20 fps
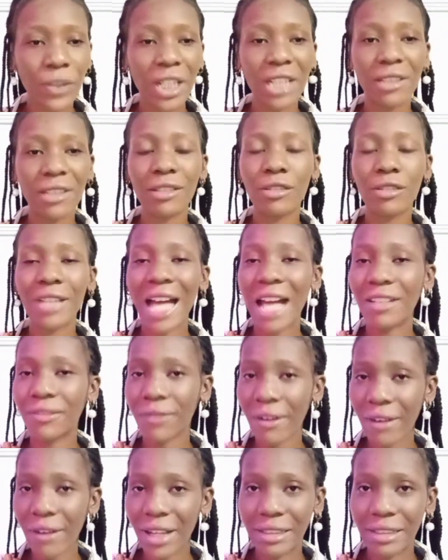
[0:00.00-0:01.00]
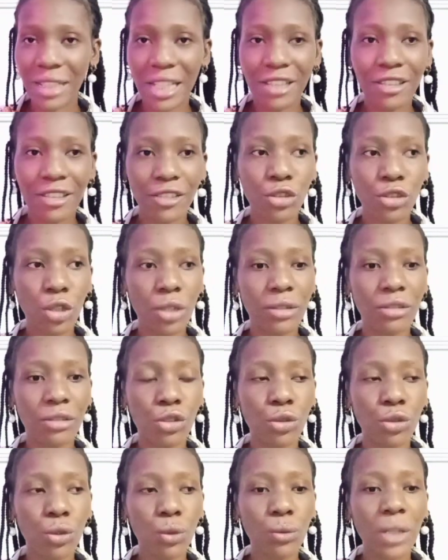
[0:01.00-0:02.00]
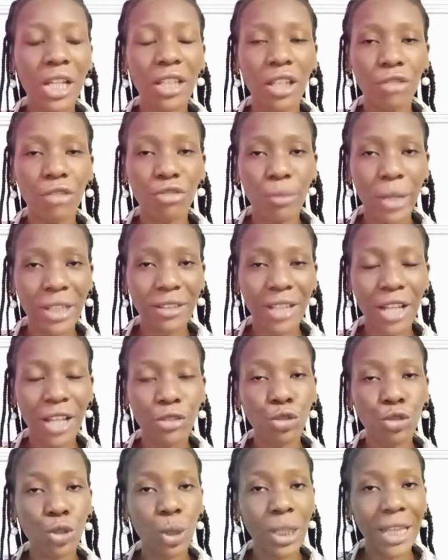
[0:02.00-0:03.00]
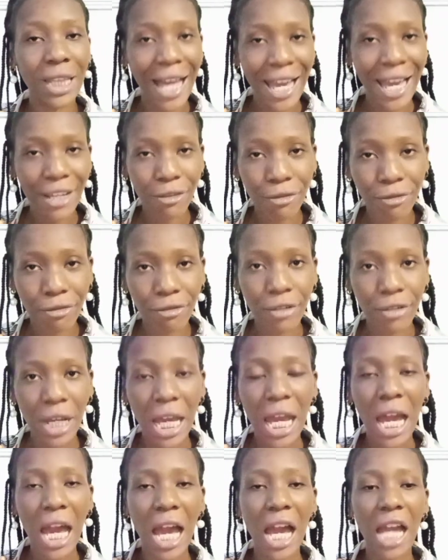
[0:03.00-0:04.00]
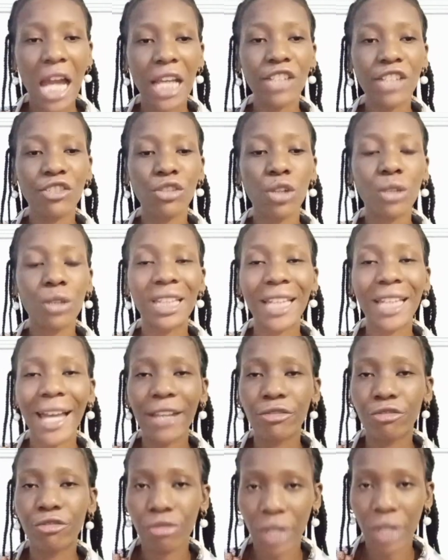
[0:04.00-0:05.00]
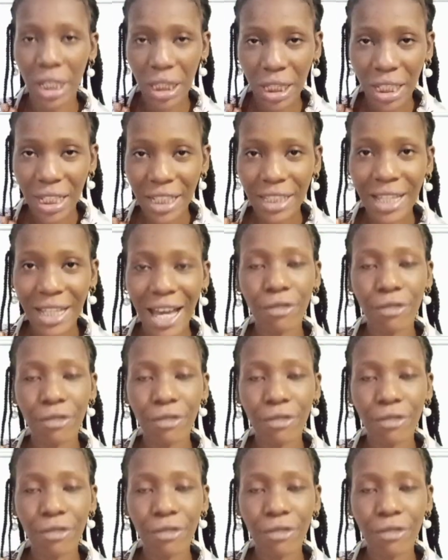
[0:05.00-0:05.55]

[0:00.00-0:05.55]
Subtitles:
It is, as far as it is not, detrimental to your life, it's not life-threatening.